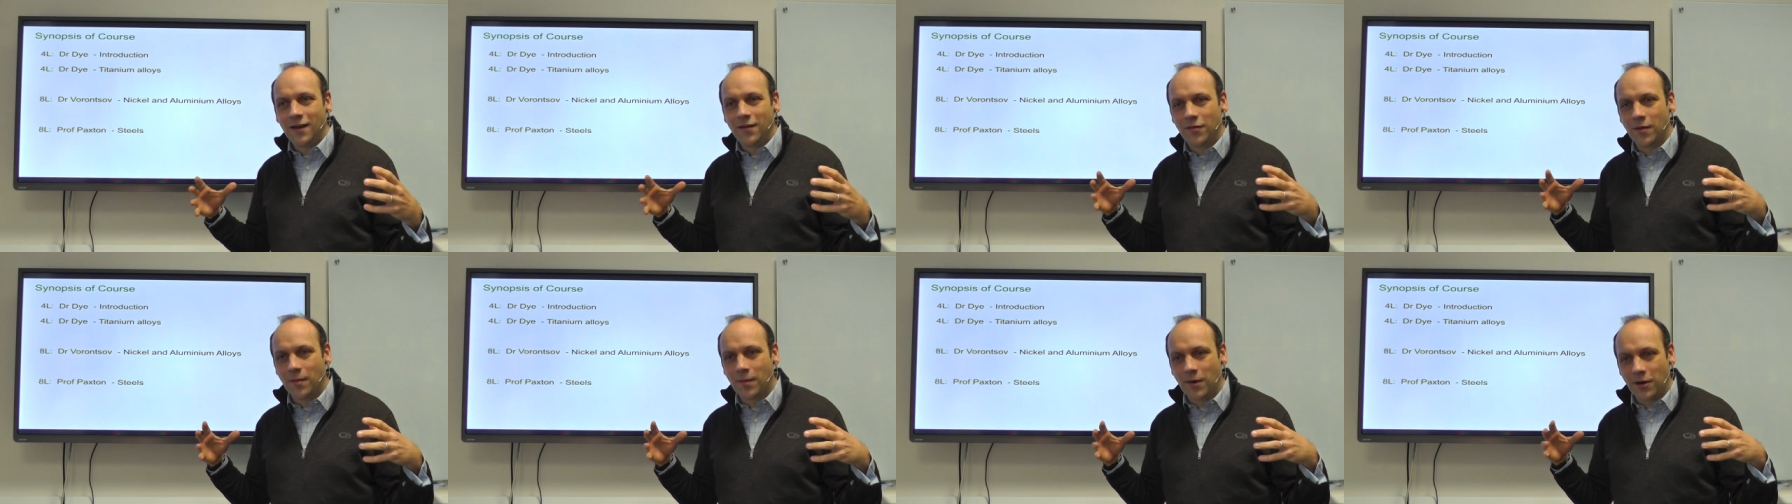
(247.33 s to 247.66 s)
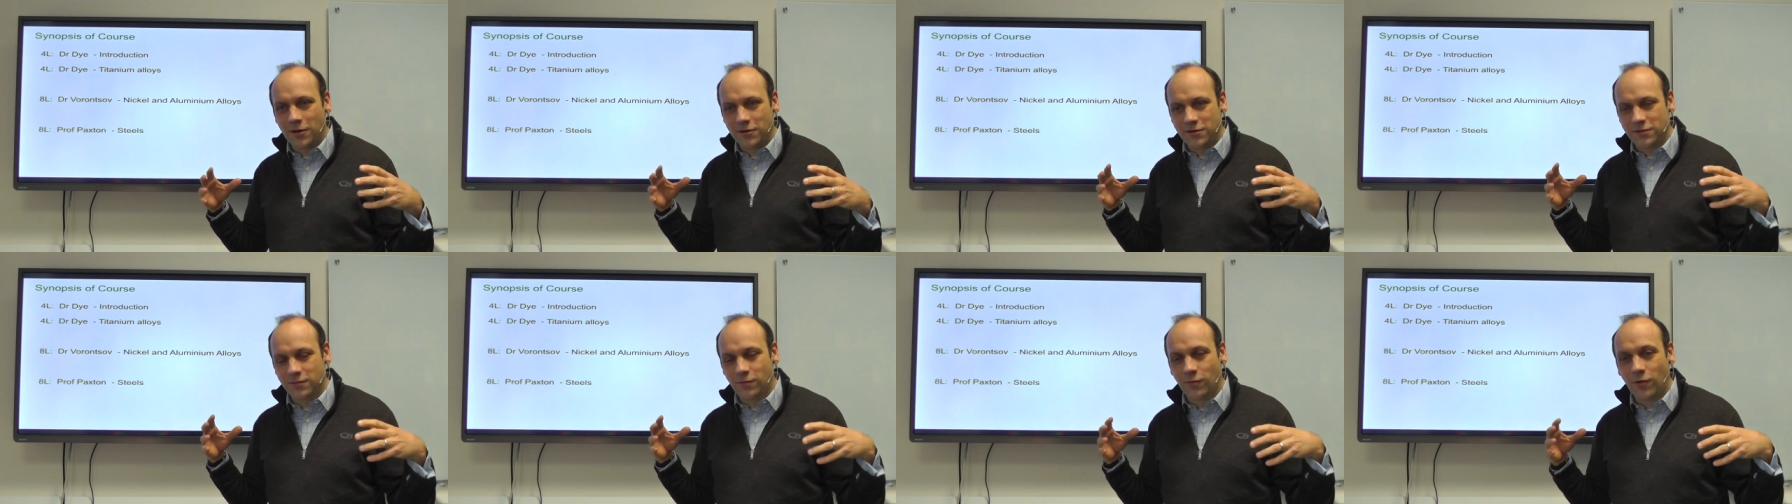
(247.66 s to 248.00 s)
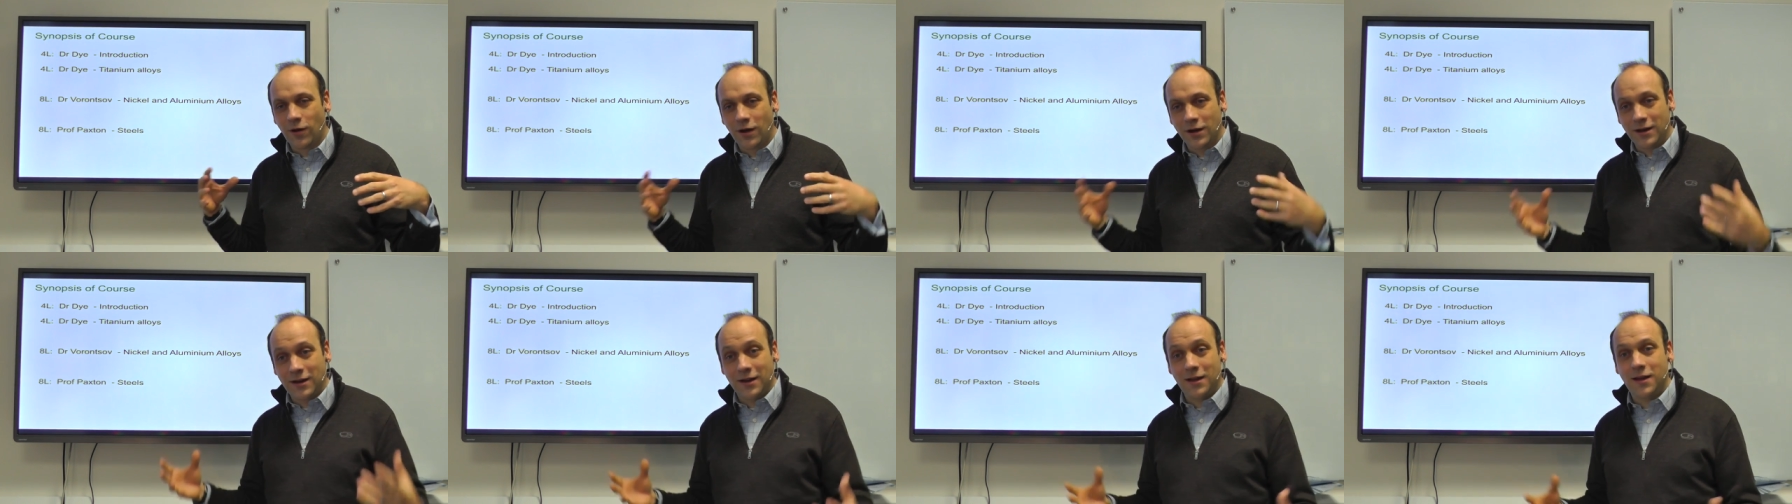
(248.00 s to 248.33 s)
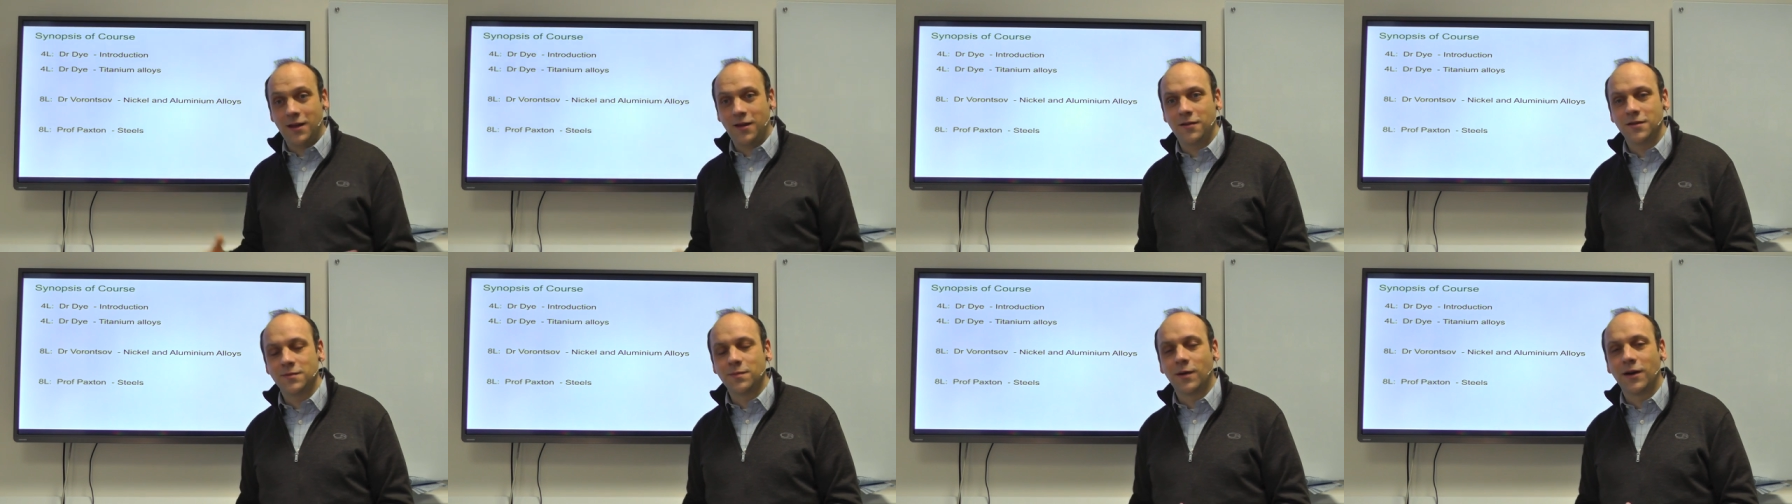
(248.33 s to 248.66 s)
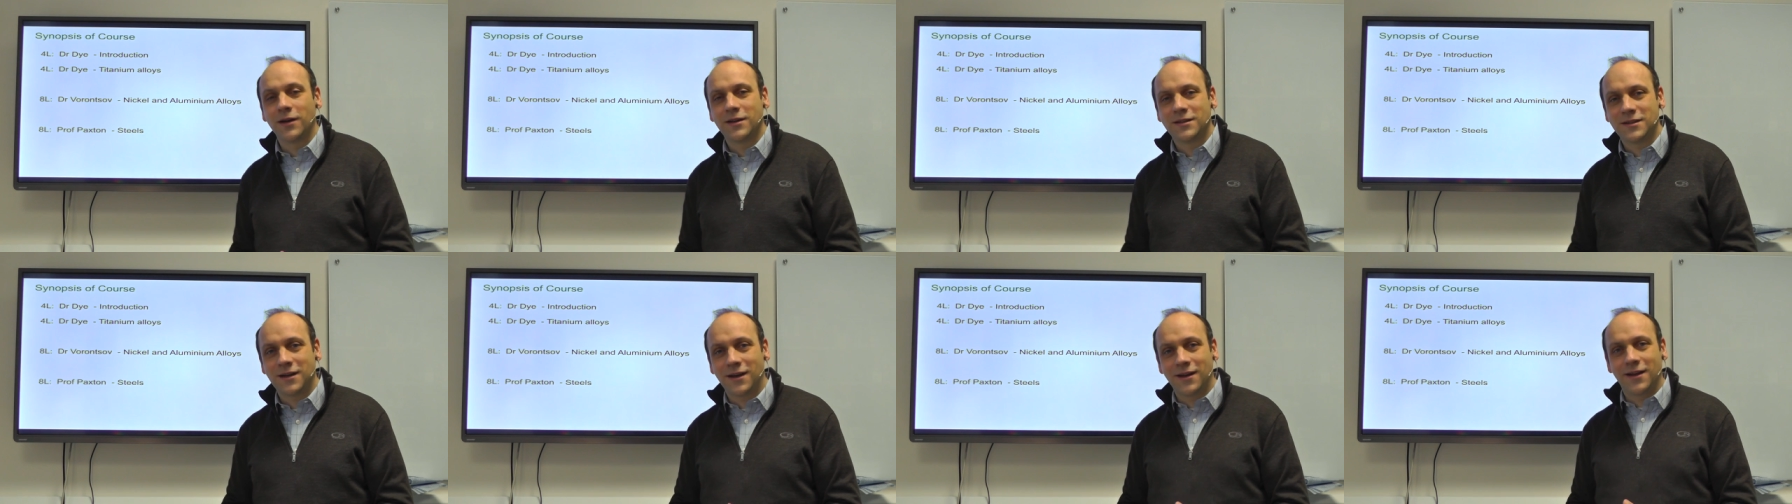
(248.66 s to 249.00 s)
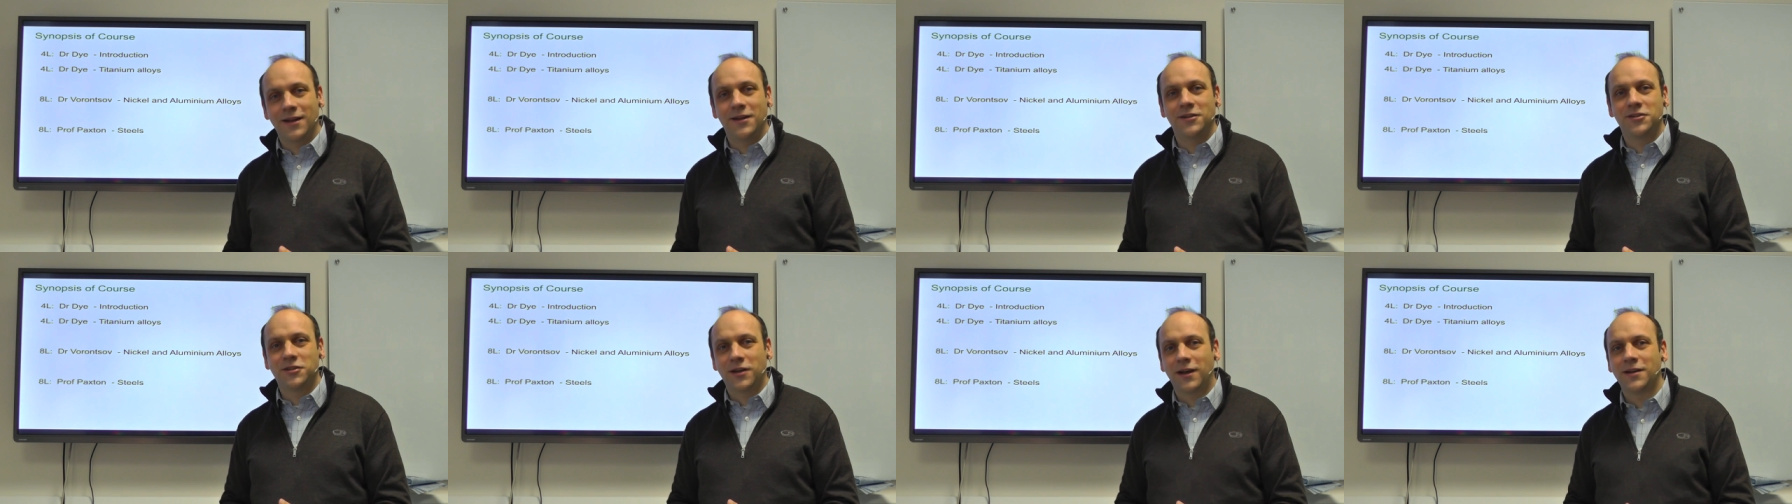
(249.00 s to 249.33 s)
the most widely used by
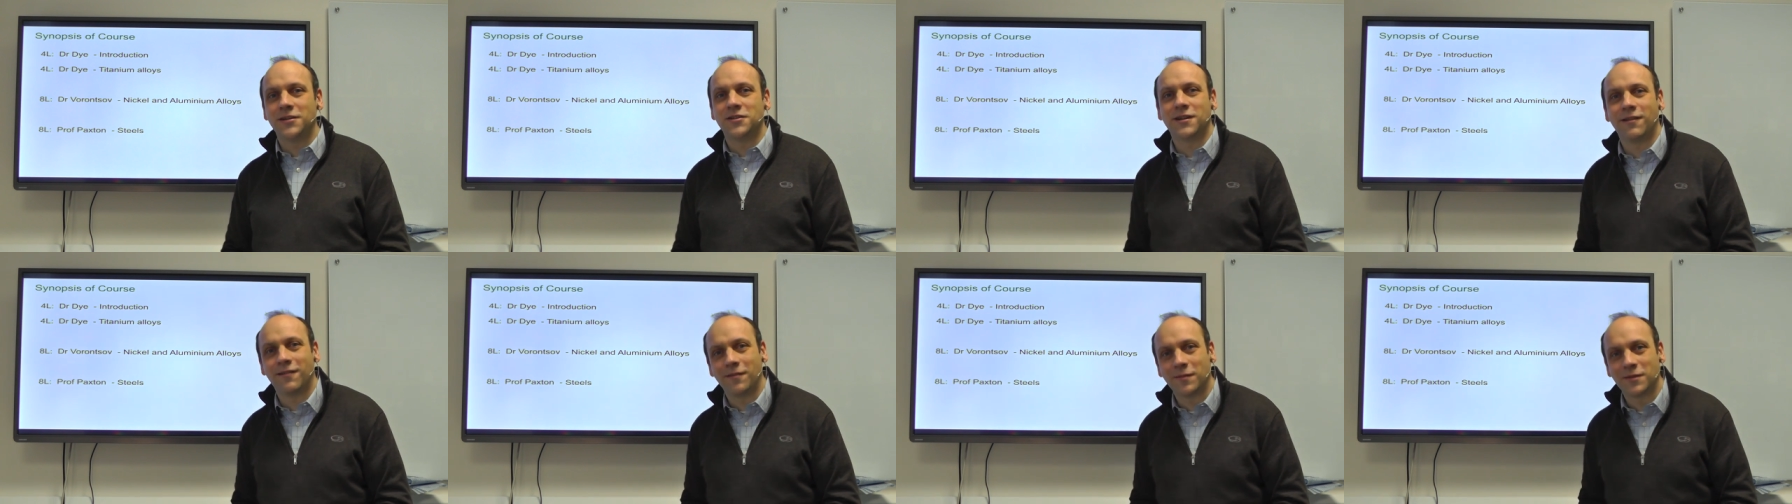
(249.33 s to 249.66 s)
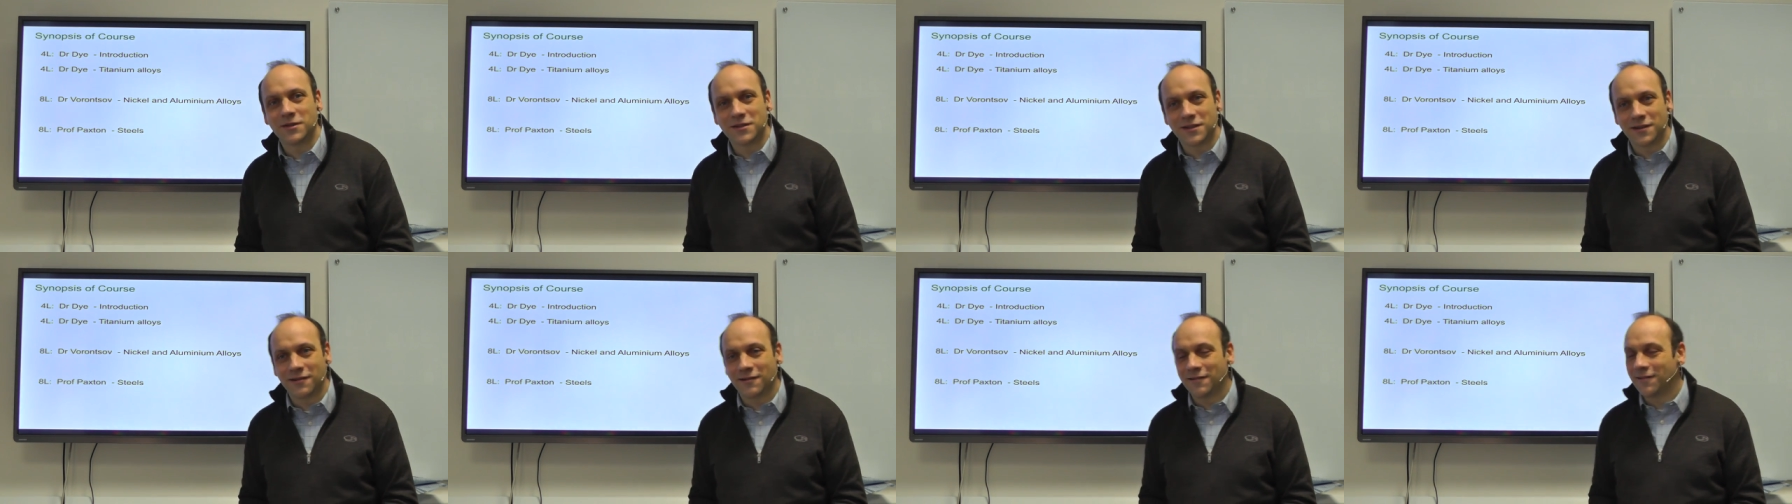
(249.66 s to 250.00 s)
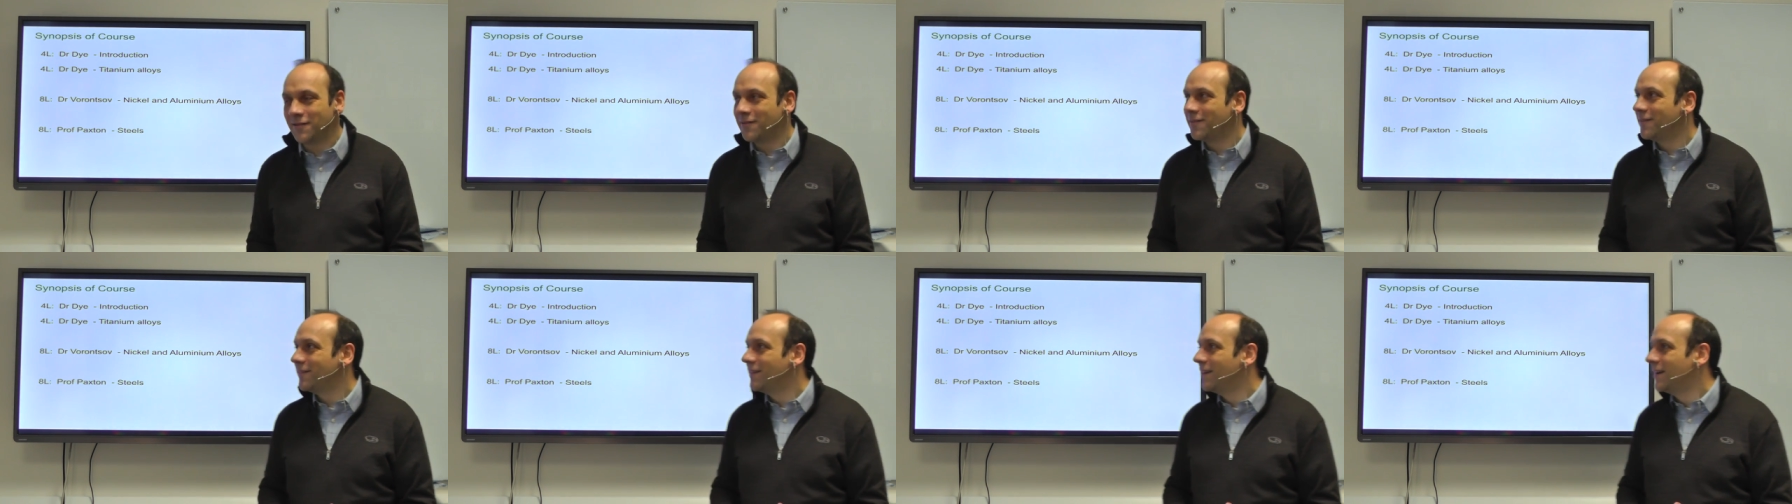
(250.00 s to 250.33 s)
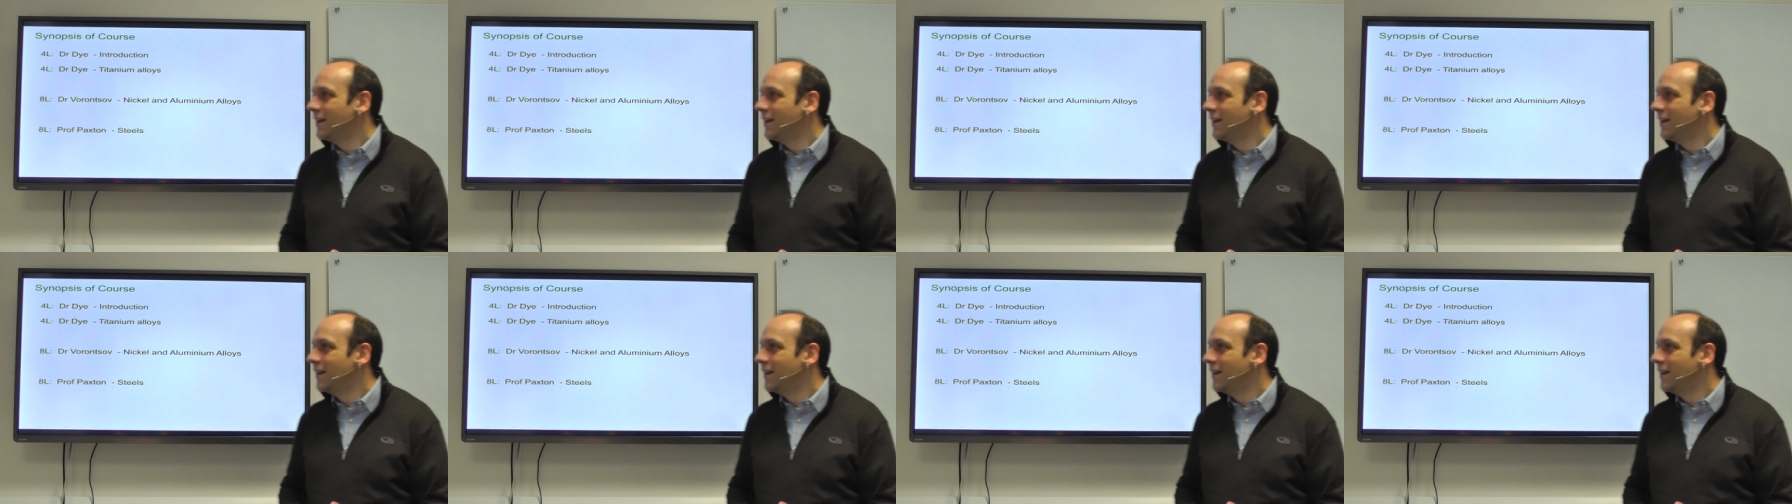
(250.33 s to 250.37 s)
tonnage engineering material